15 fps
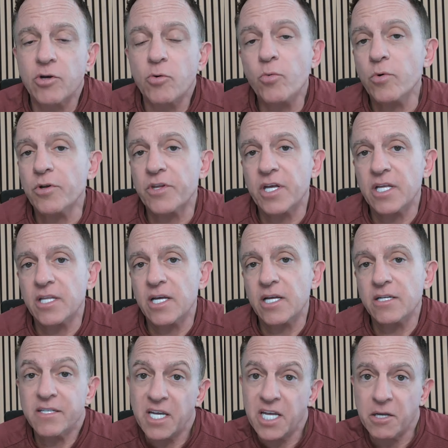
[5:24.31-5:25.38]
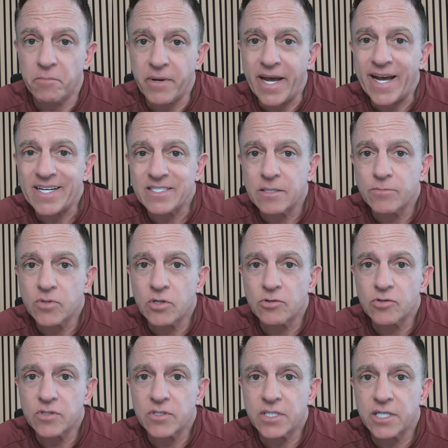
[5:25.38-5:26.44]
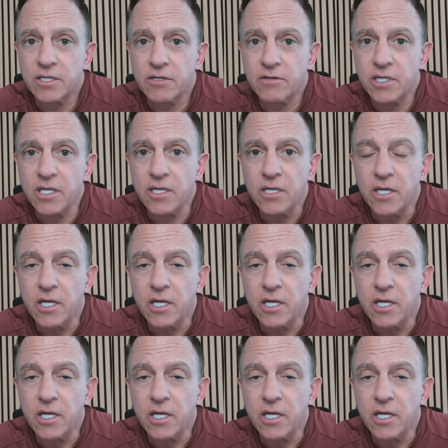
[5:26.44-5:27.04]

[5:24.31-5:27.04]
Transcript: Will they then take back some Social Security?